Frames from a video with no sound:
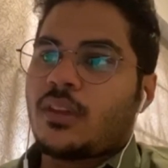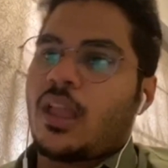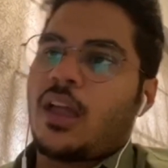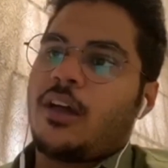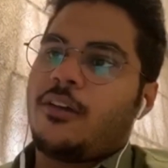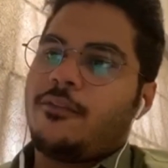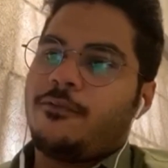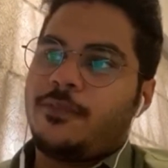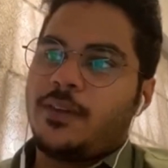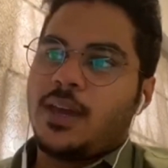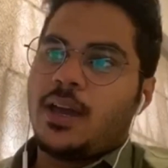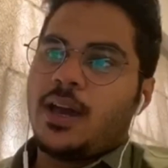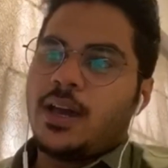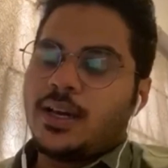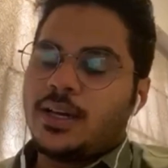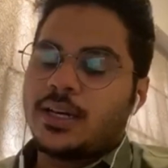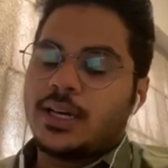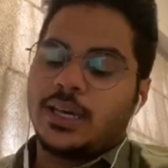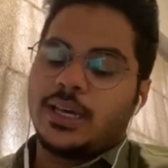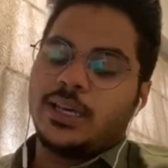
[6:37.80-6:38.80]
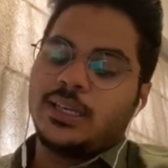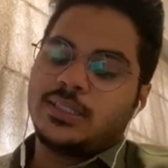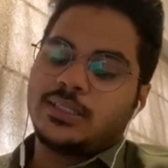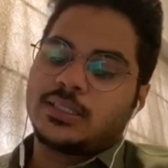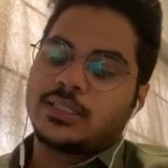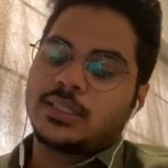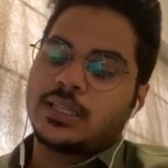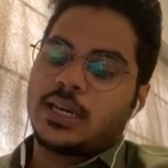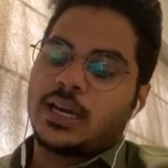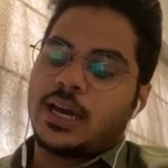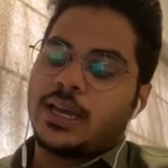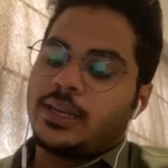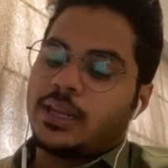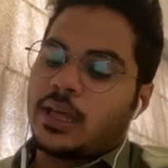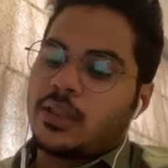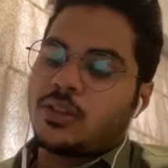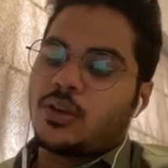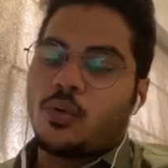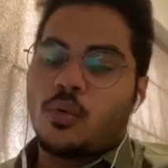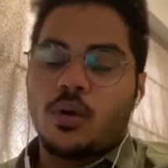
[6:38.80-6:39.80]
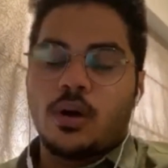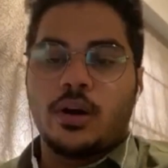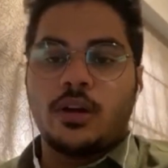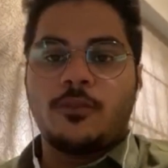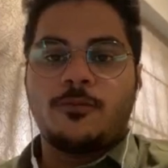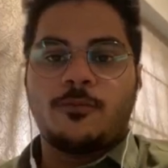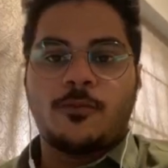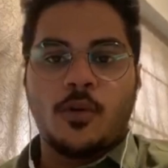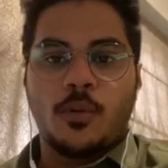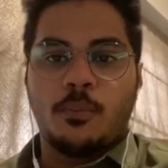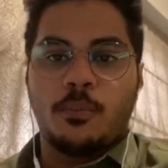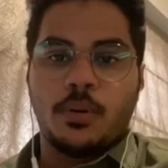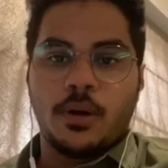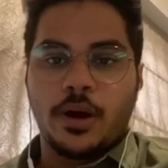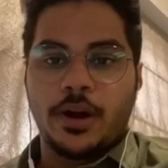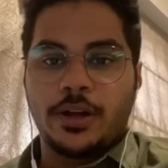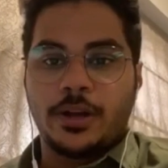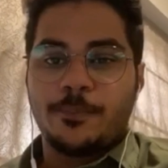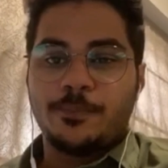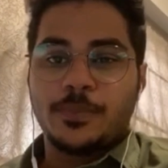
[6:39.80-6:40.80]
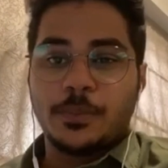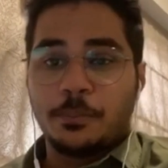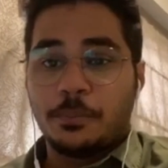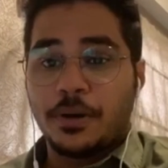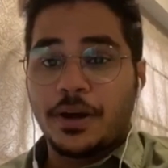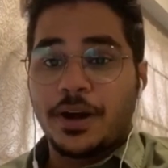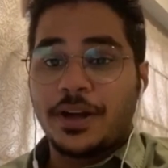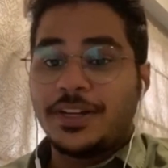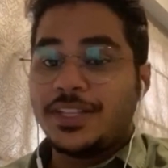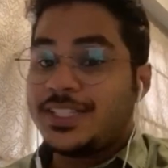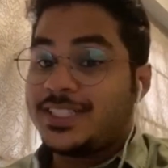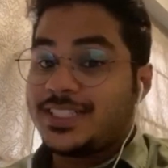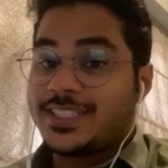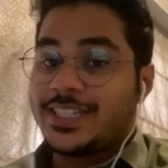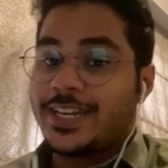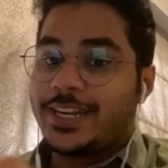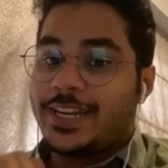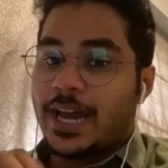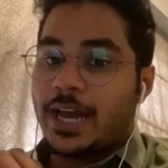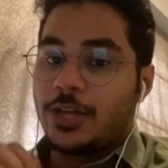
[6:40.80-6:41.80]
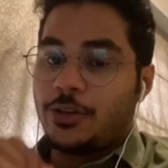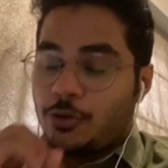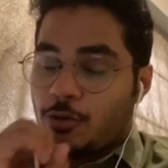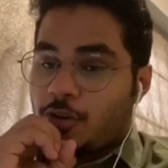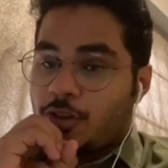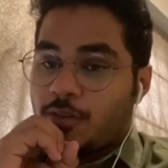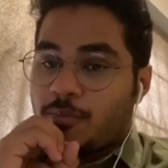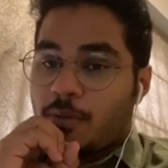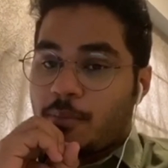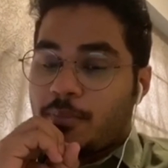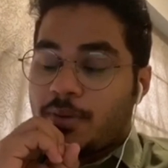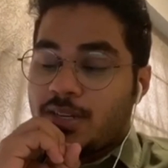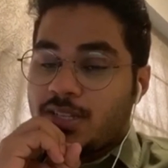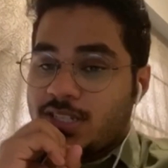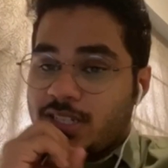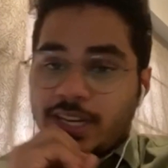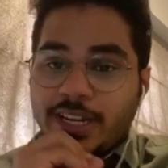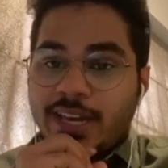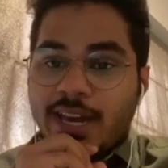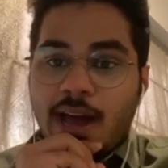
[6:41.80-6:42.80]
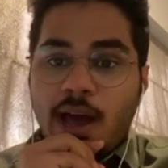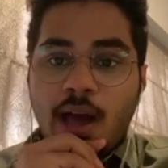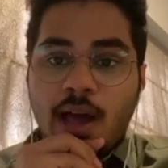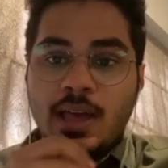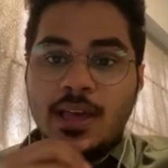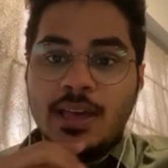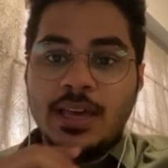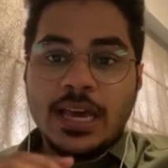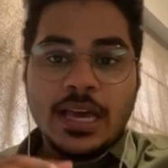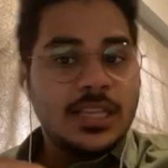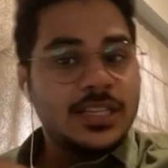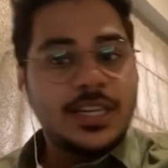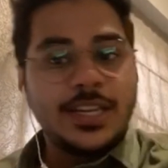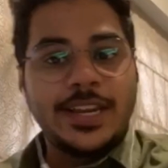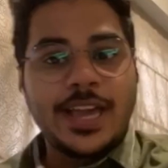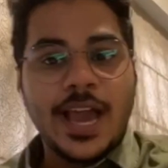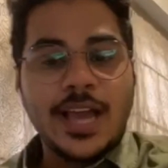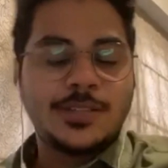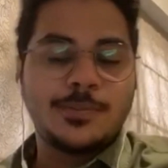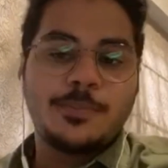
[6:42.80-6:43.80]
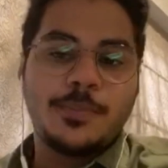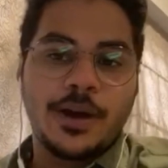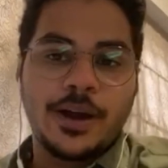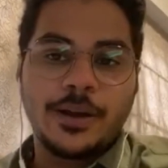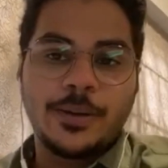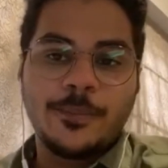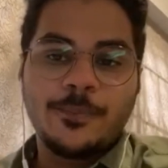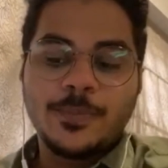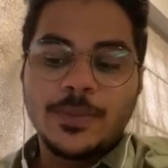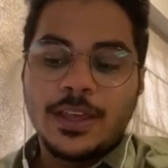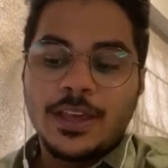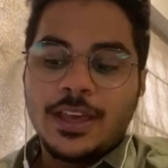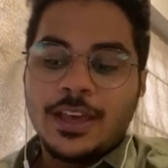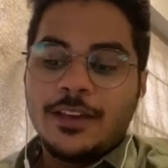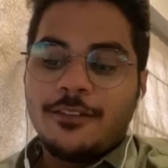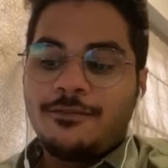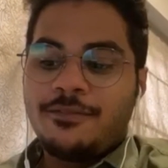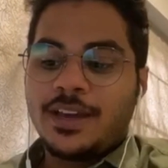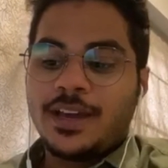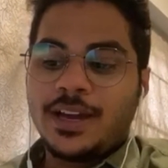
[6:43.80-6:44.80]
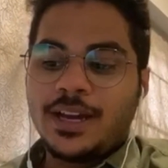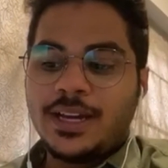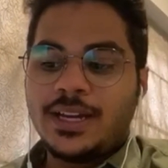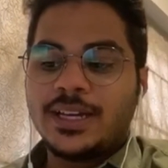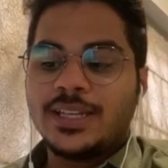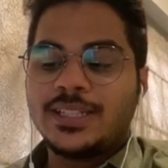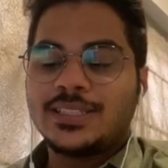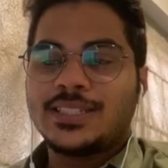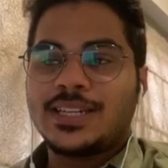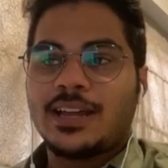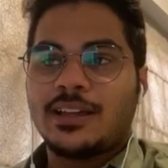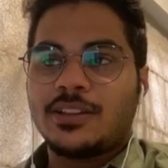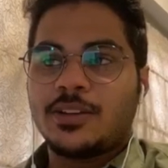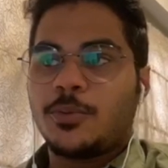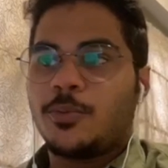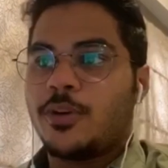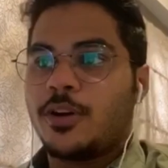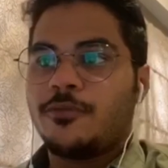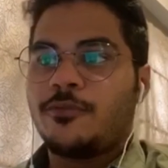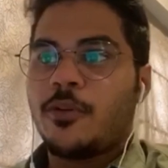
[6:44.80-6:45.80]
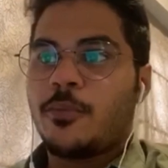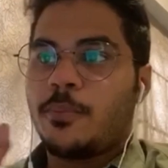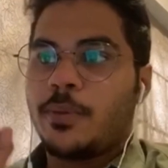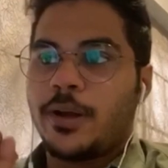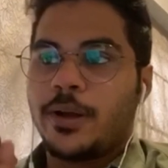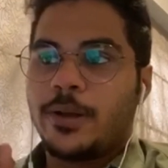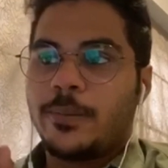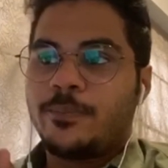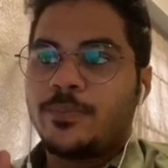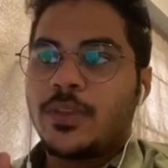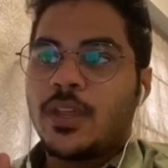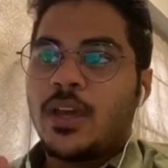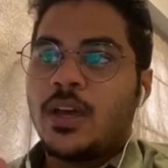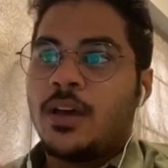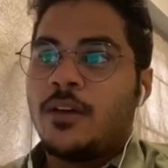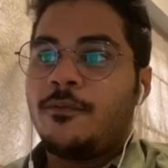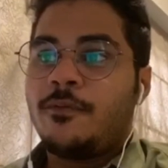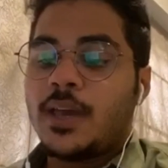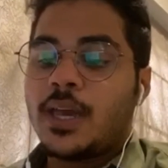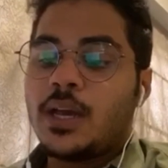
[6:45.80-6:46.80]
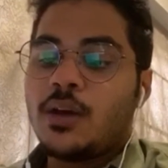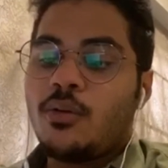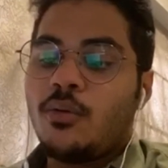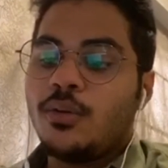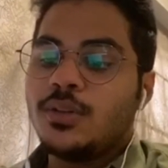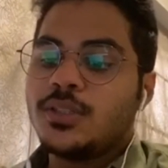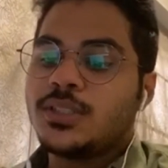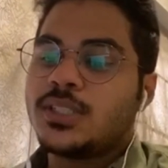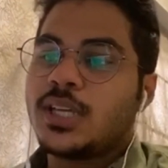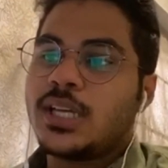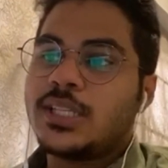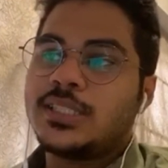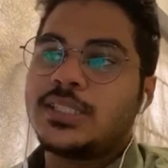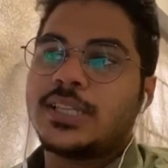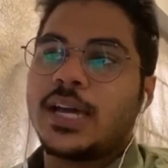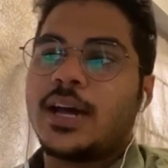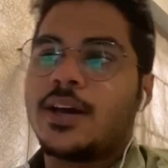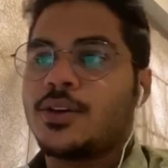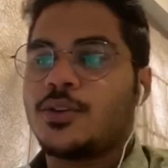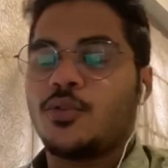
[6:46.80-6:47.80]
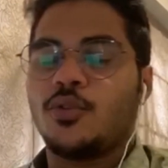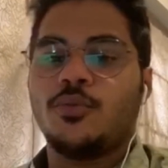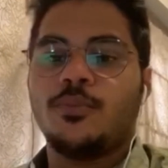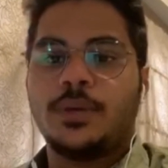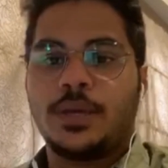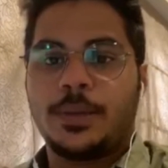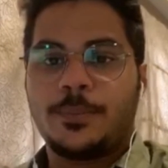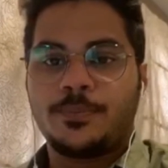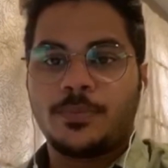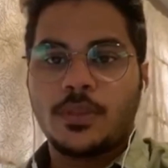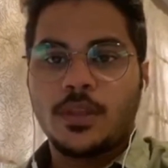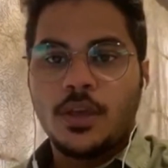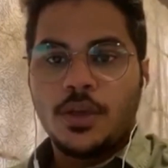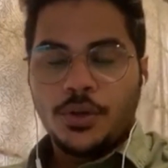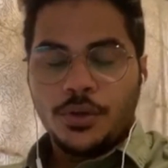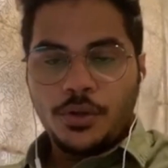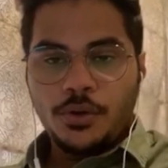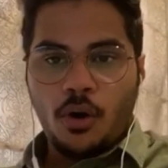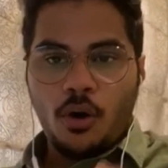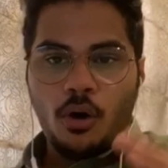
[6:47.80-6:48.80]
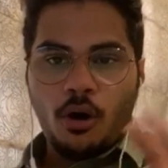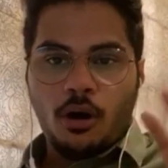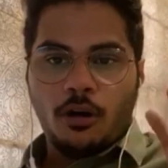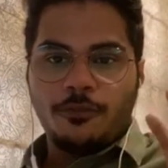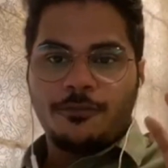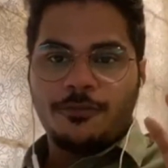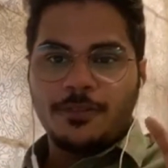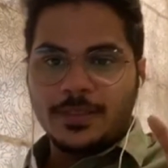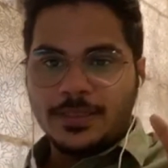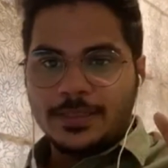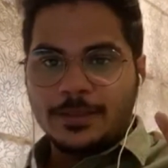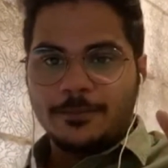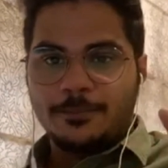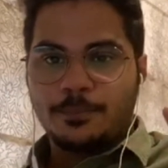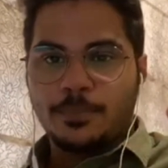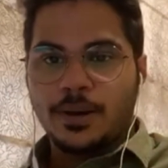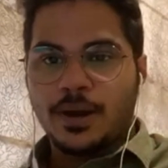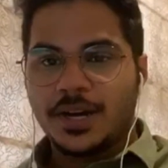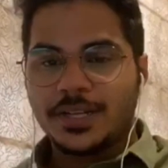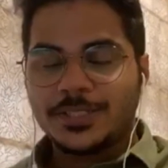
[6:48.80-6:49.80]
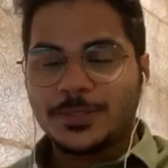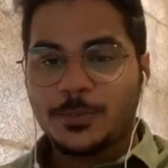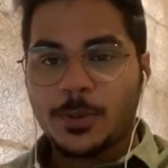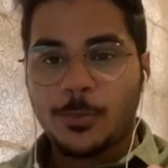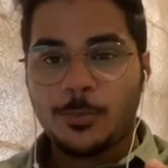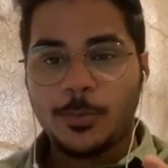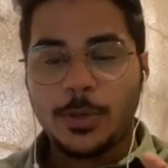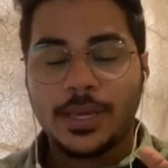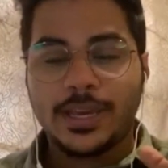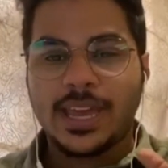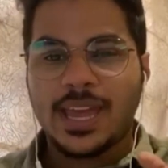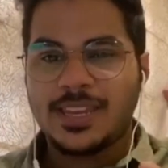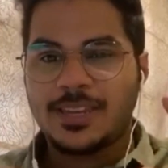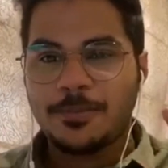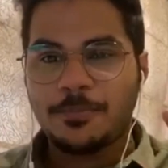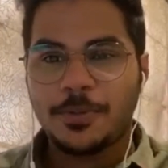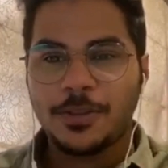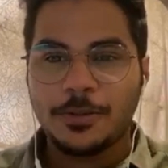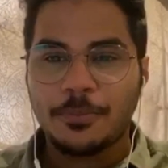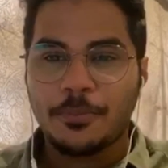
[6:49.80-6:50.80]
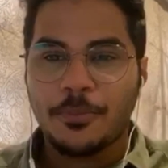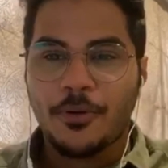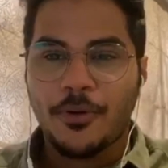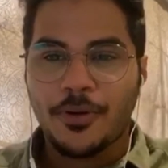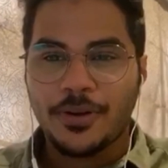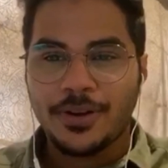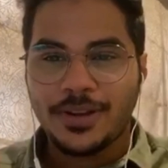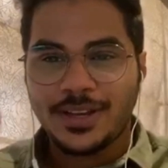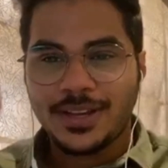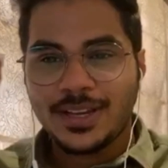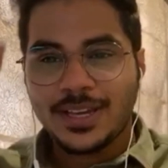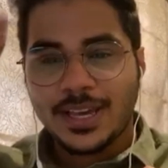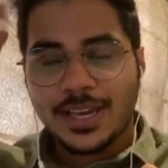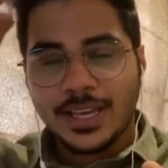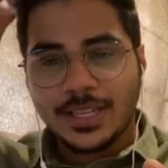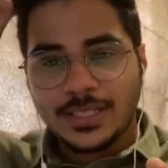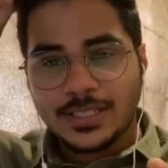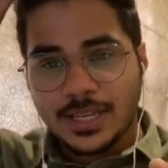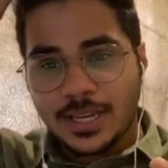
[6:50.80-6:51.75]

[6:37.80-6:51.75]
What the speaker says: Vihag is another word for bird. Bird is chidiya. Do you remember chidiya? Chidiya is bird. Vihag is another word for bird. Vihgo sa chahko mein. Often the birds, when we get up in the morning, it